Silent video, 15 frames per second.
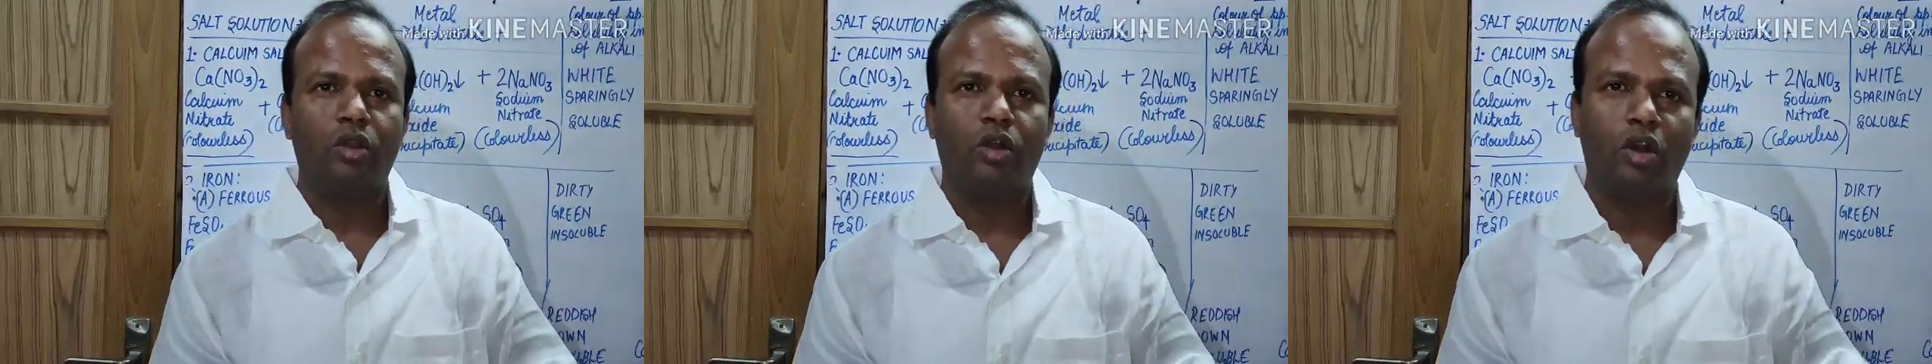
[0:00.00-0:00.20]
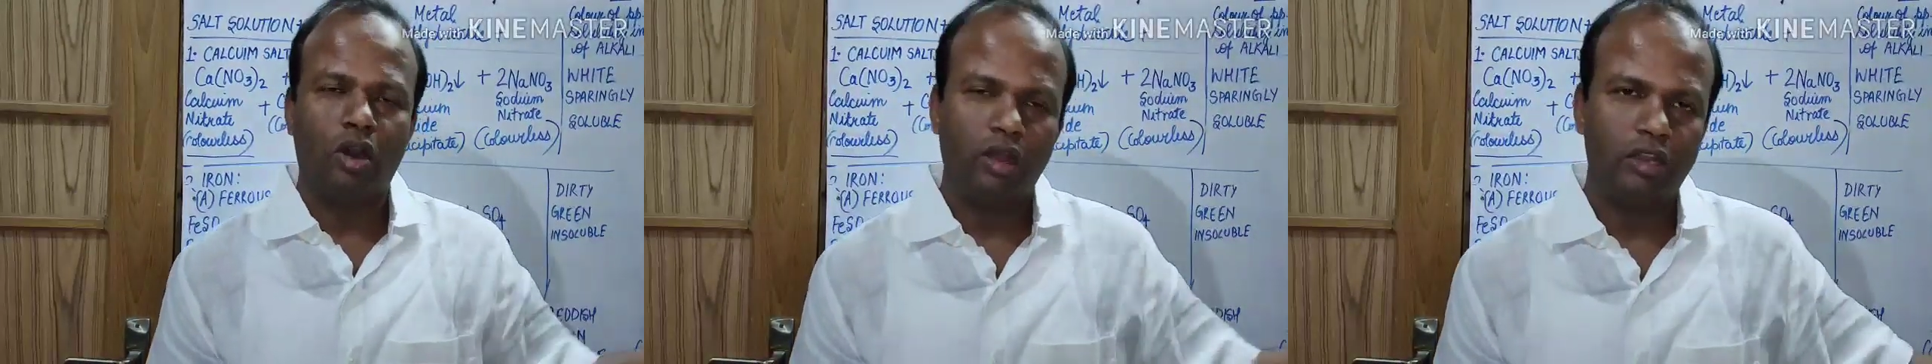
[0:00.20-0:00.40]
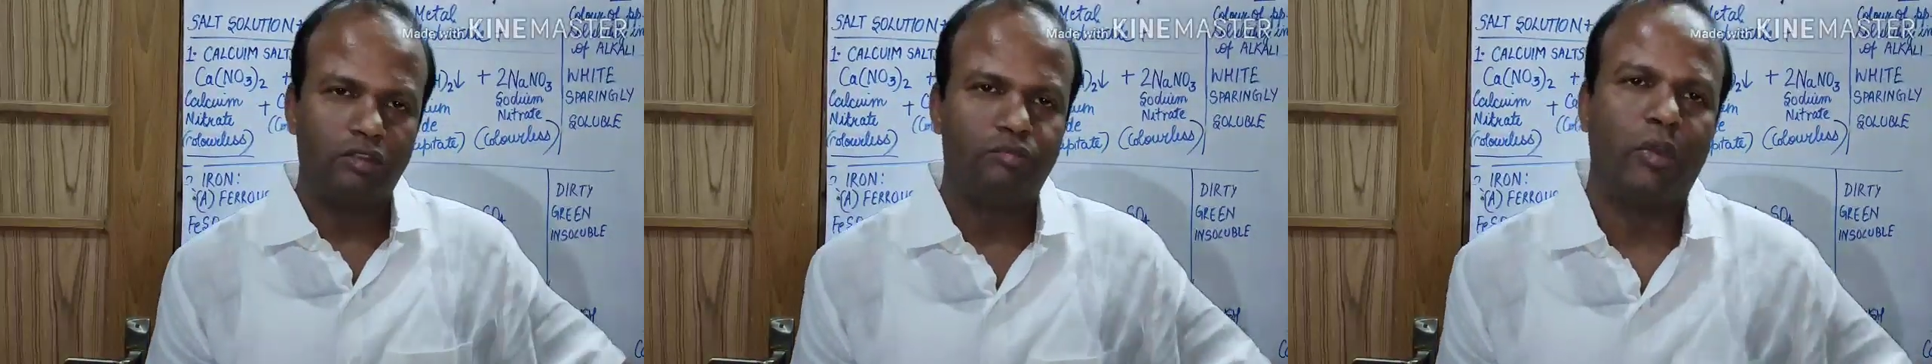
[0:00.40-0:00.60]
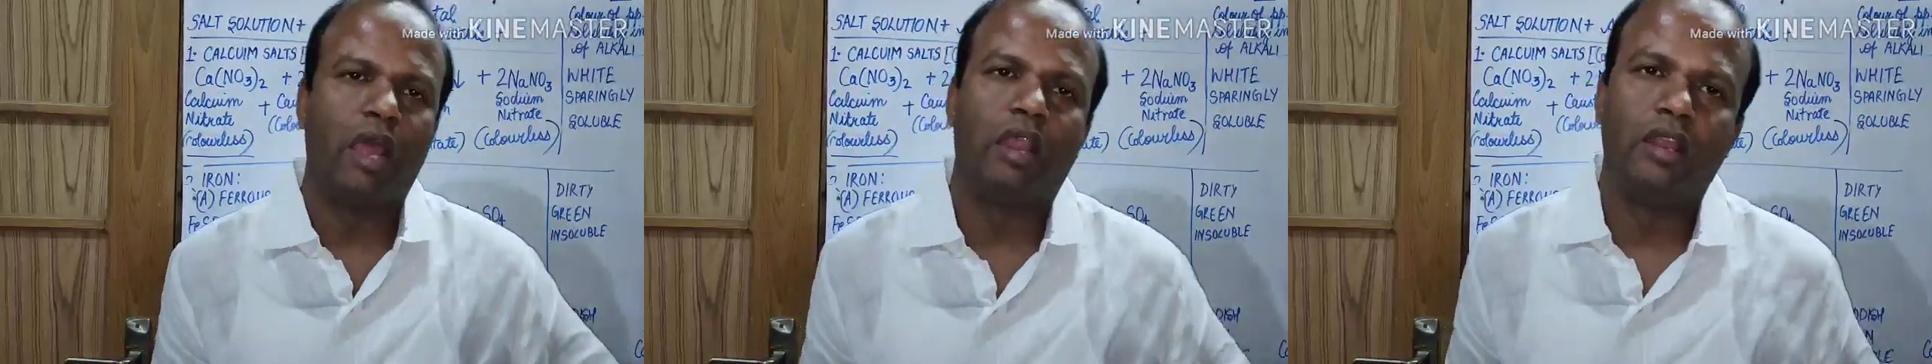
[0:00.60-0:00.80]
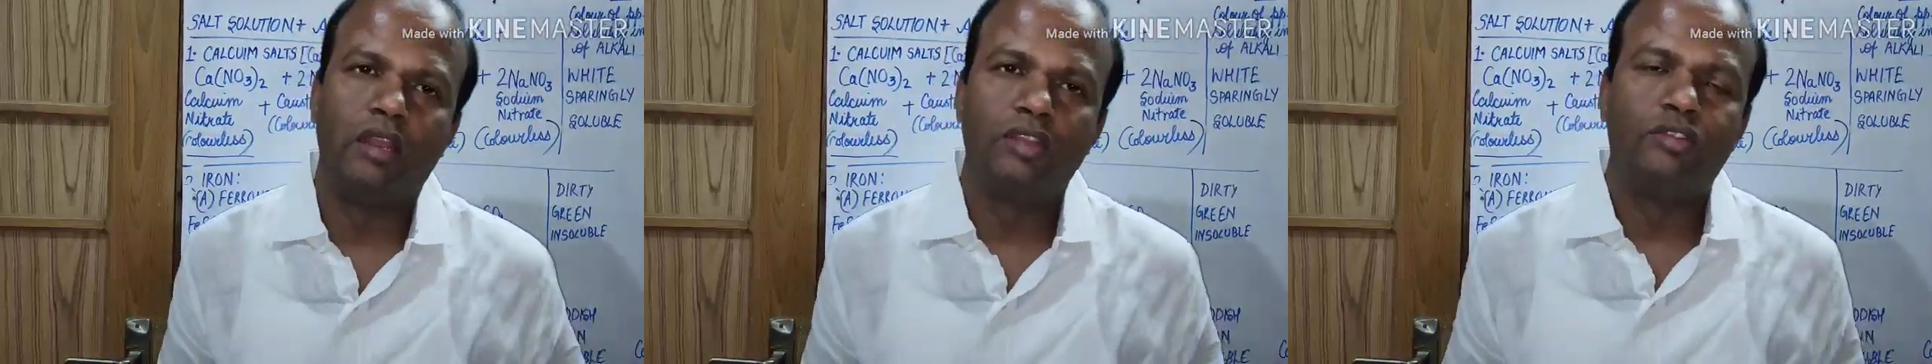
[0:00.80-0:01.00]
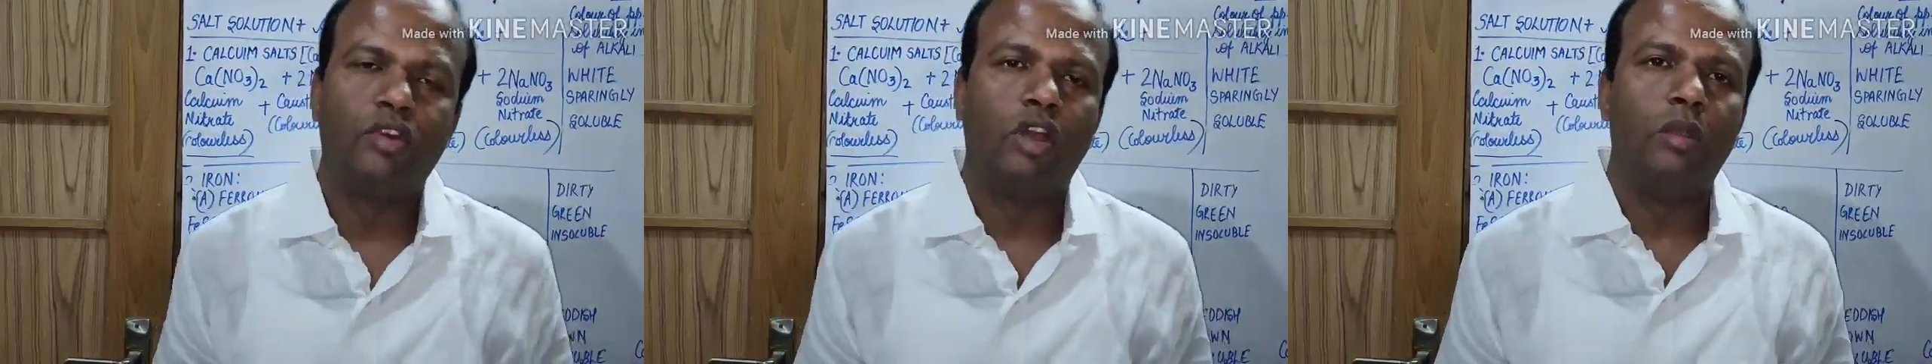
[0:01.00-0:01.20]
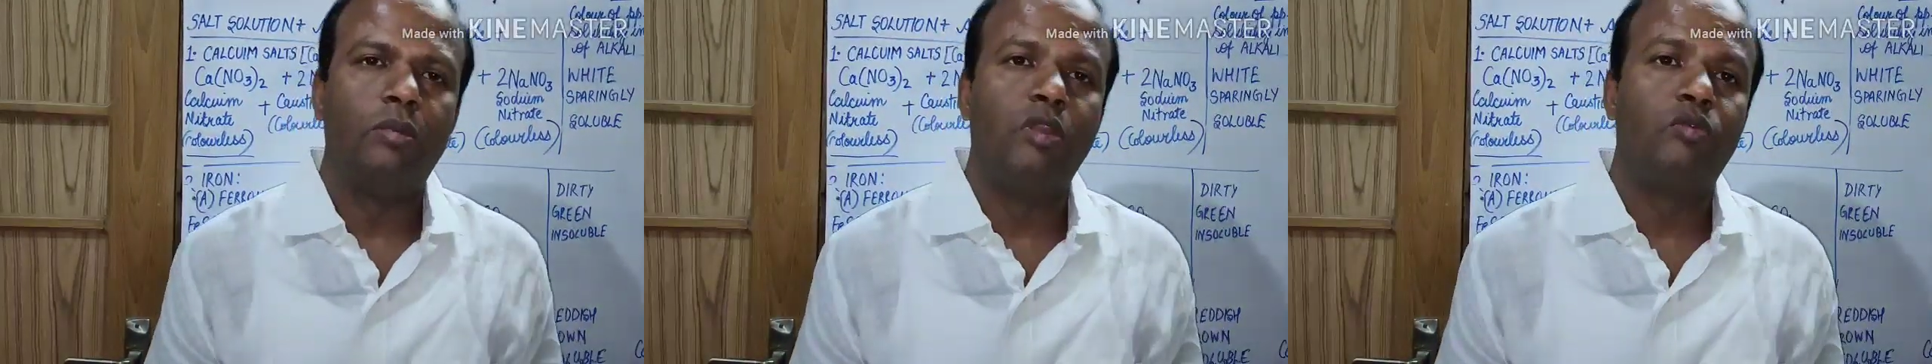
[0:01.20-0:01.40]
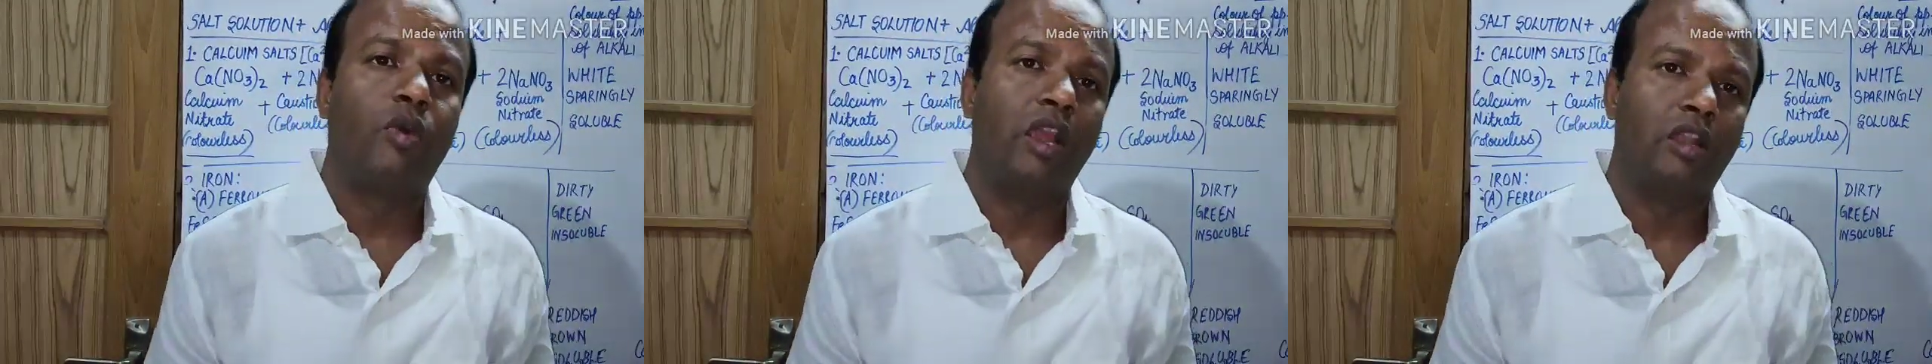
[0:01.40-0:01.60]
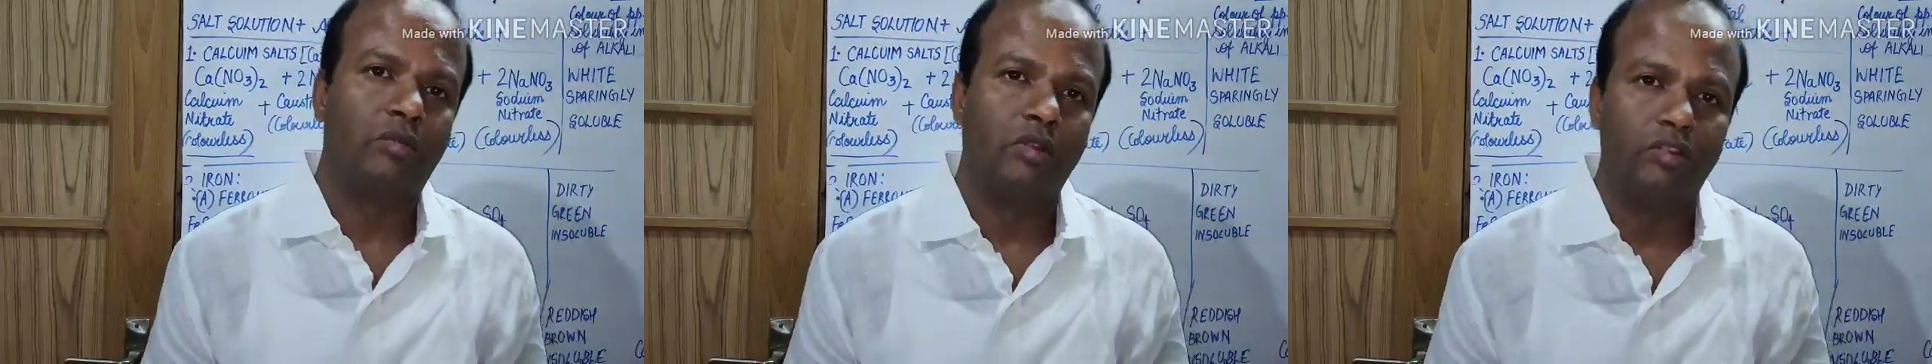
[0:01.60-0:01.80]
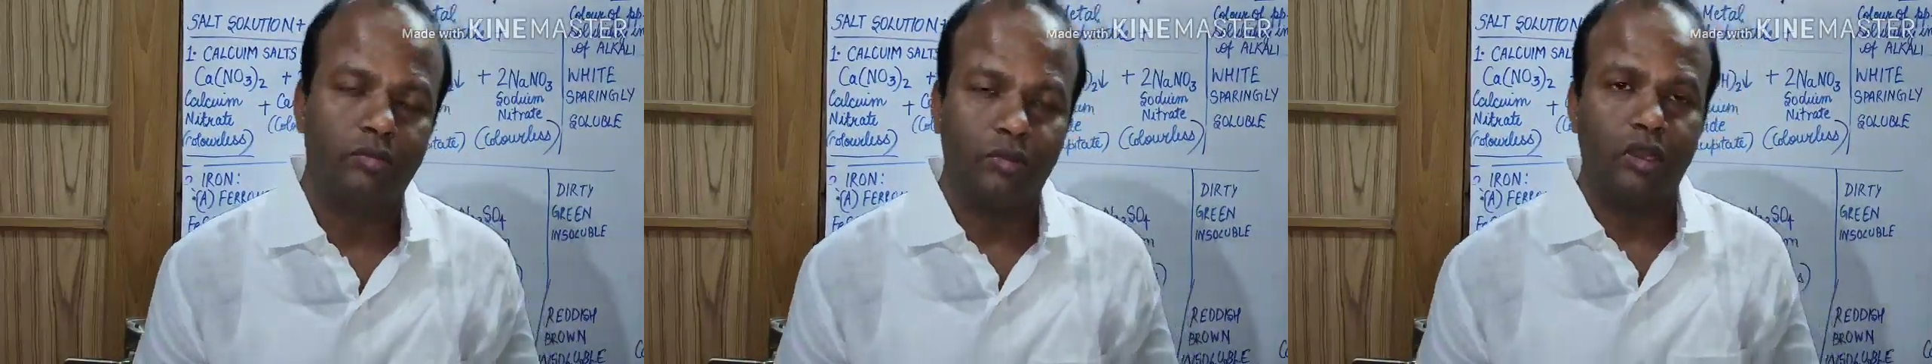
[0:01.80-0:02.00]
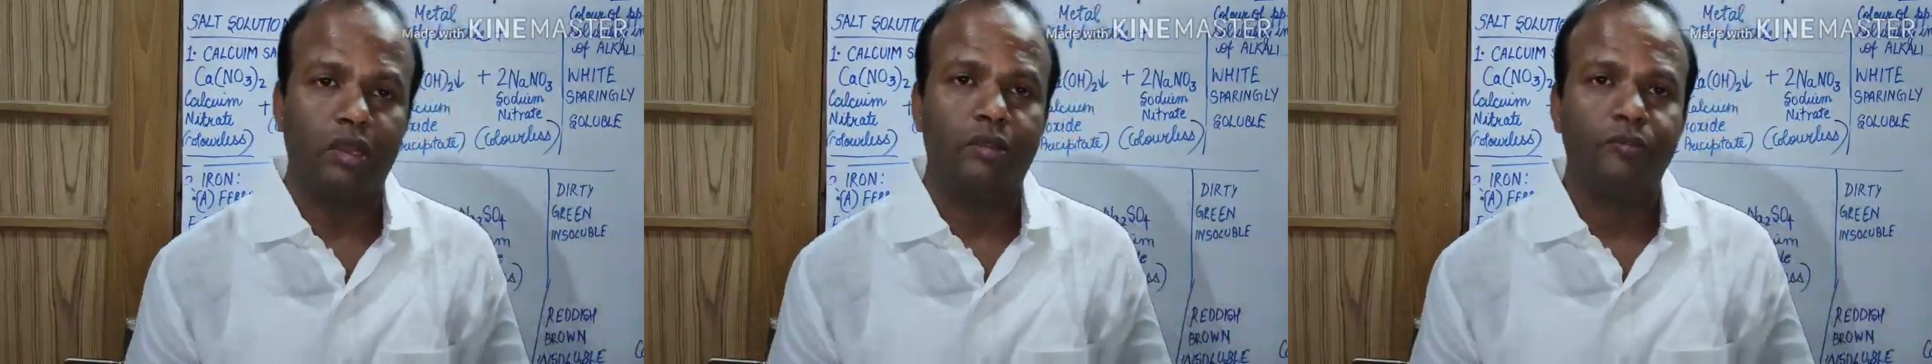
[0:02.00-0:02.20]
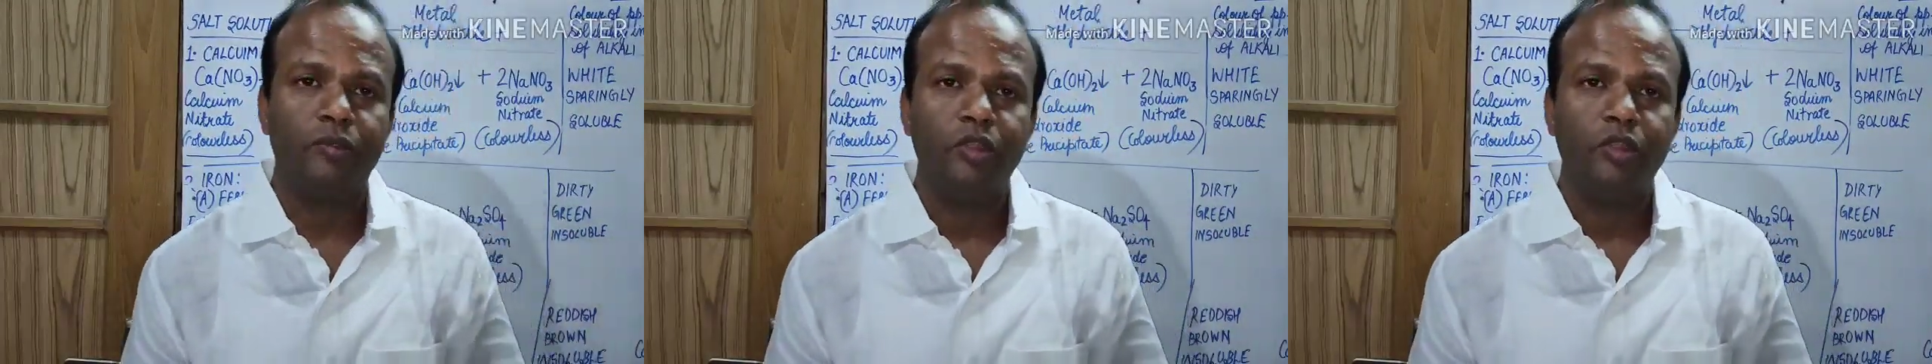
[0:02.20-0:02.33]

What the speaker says: or sparingly soluble white precipitate.